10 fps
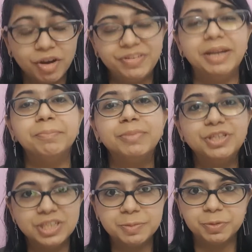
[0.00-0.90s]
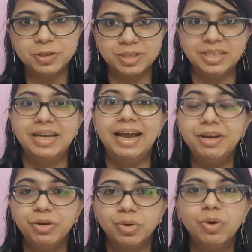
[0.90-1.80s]
an ambitious person
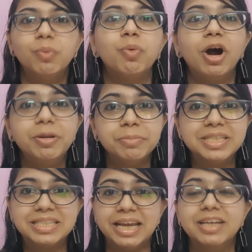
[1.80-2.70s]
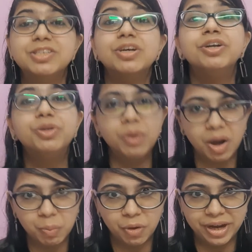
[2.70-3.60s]
and know what mistakes to
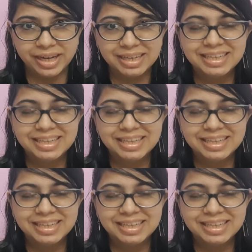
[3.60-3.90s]
avoid.